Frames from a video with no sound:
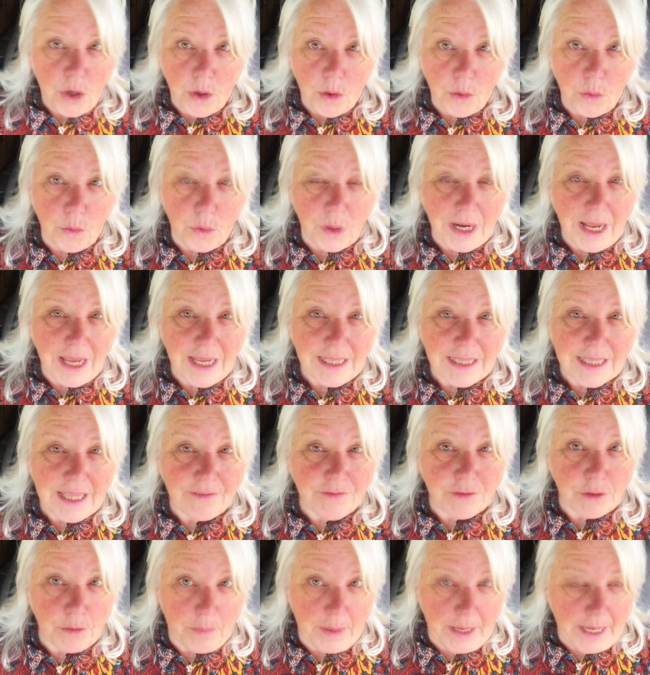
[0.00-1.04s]
When I
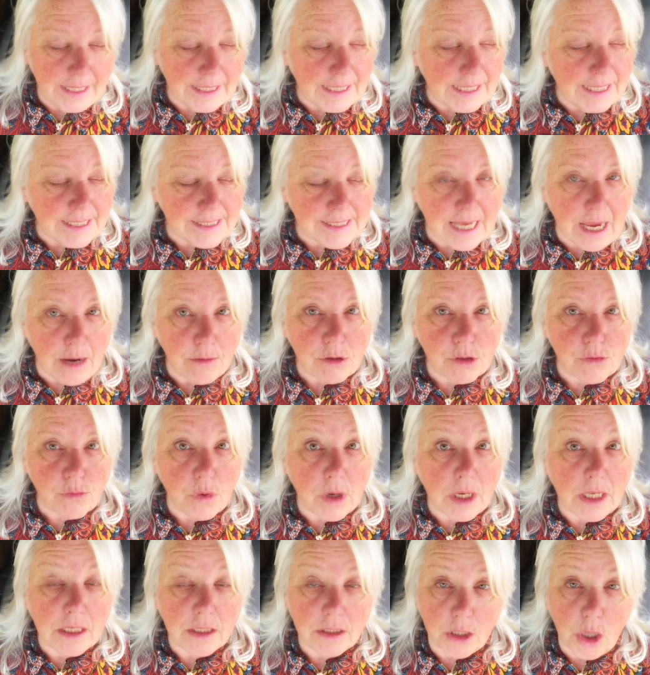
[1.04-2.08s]
left the Badlands, I was
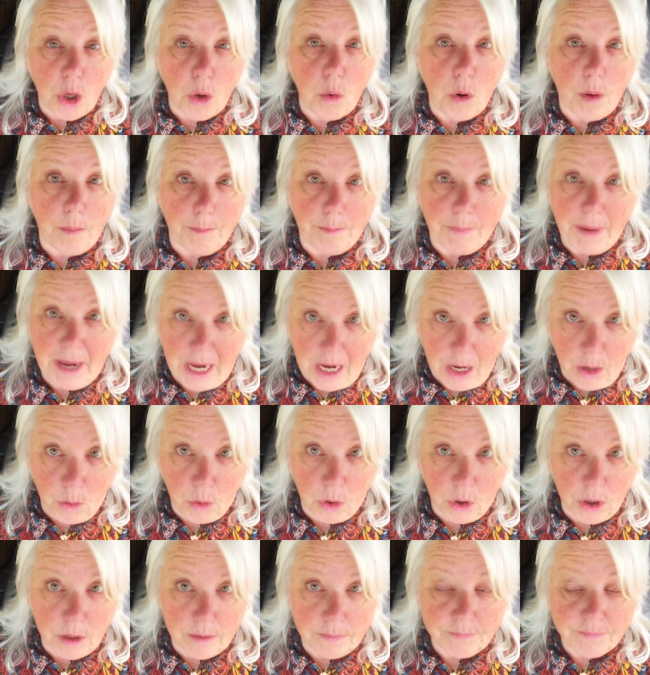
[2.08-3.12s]
running low on
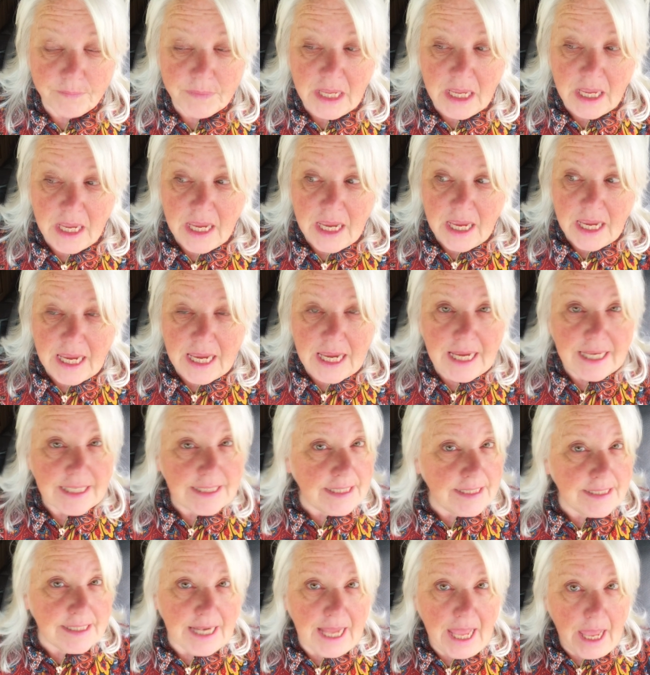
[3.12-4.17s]
power. It
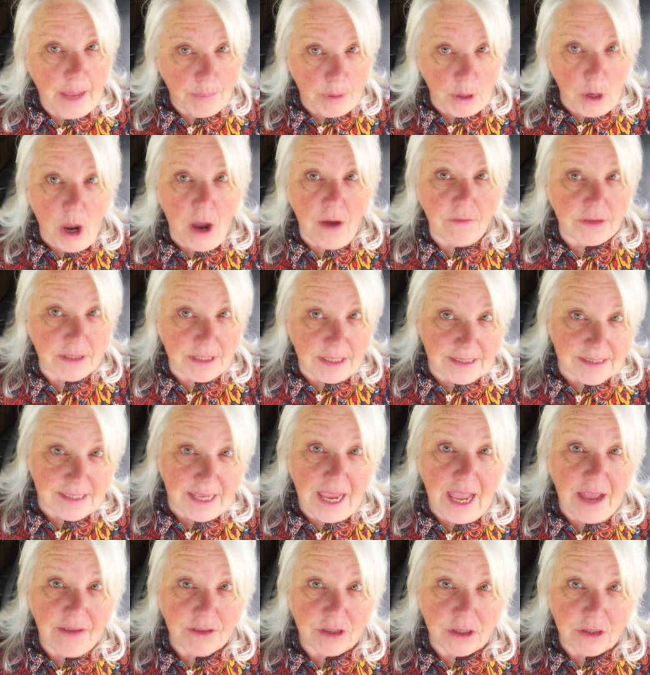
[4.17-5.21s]
doesn't happen often because I
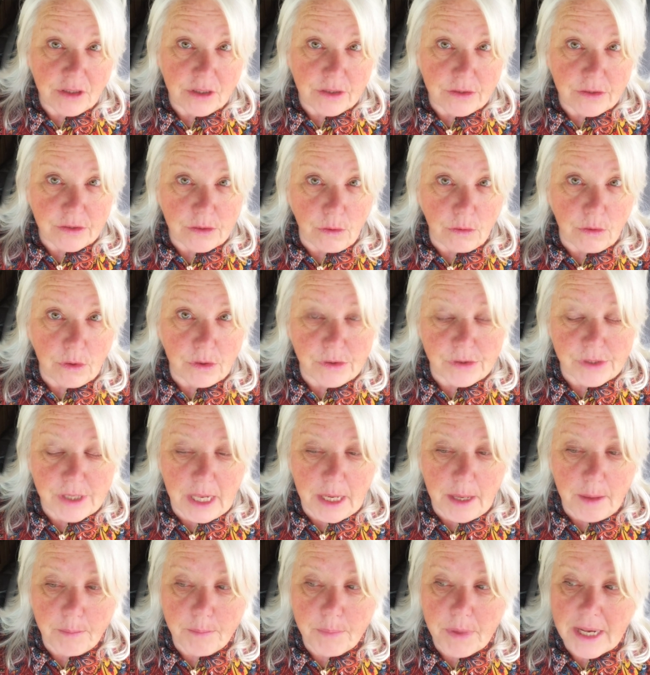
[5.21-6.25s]
have a good solar
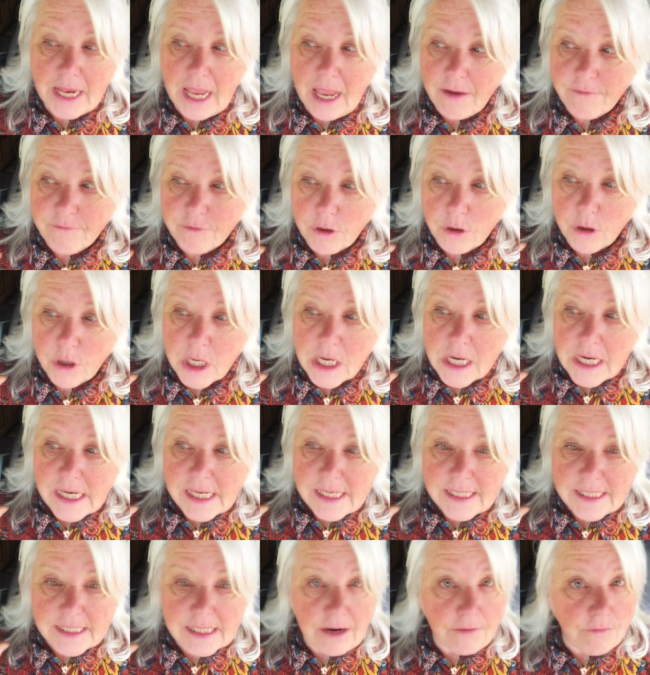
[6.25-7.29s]
setup, but after
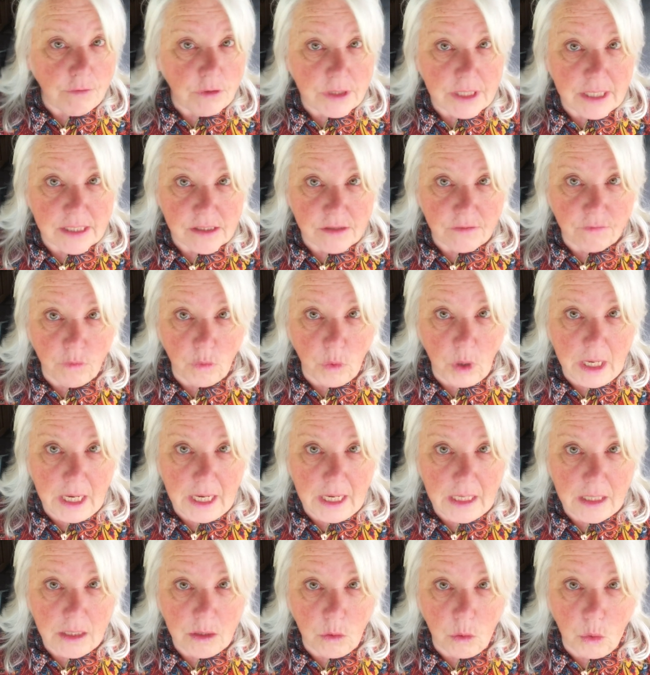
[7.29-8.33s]
several days of
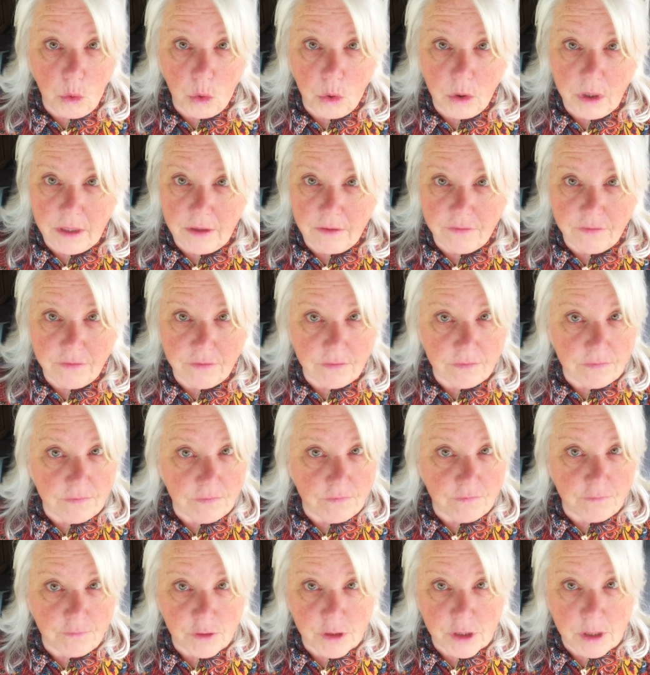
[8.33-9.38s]
rain, or if
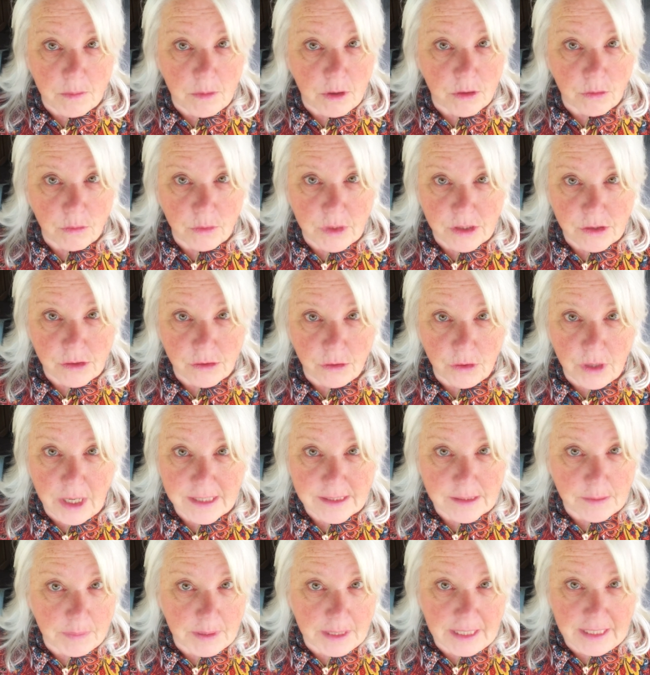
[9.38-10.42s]
for some other reason there
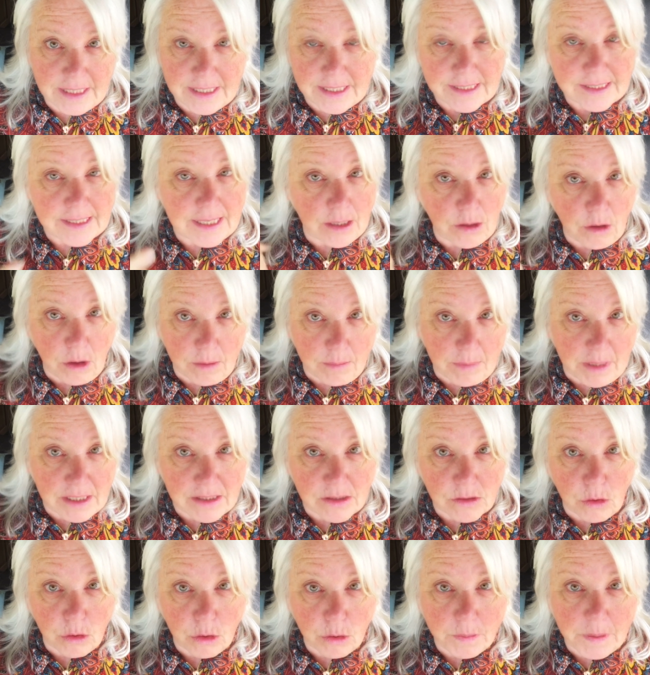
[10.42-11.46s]
hasn't been any sun on my
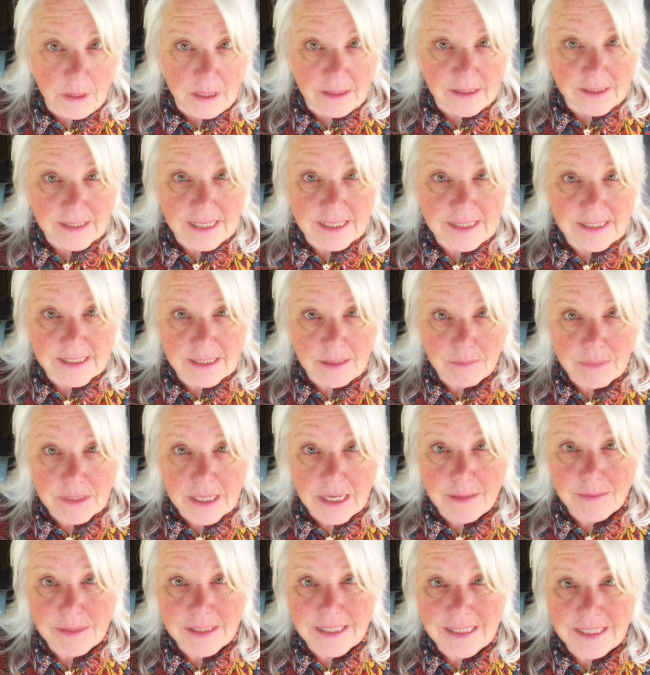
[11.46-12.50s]
solar panels, I
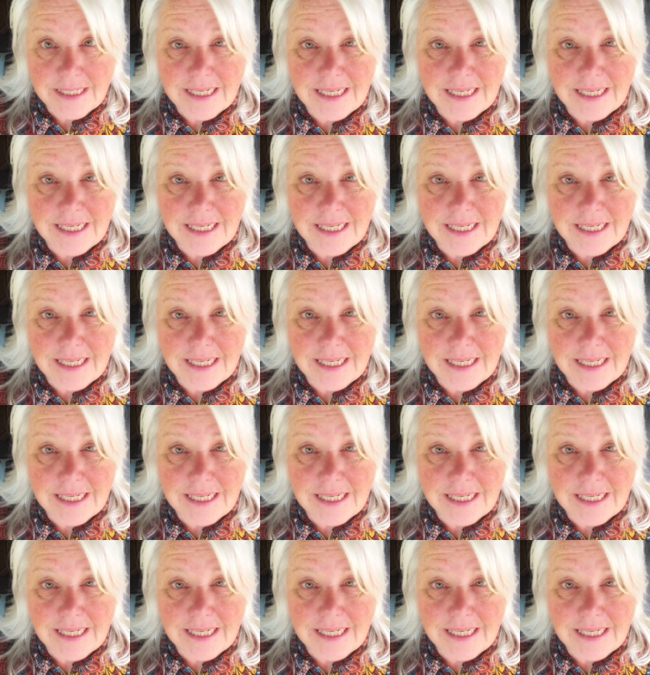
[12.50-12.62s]
sometimes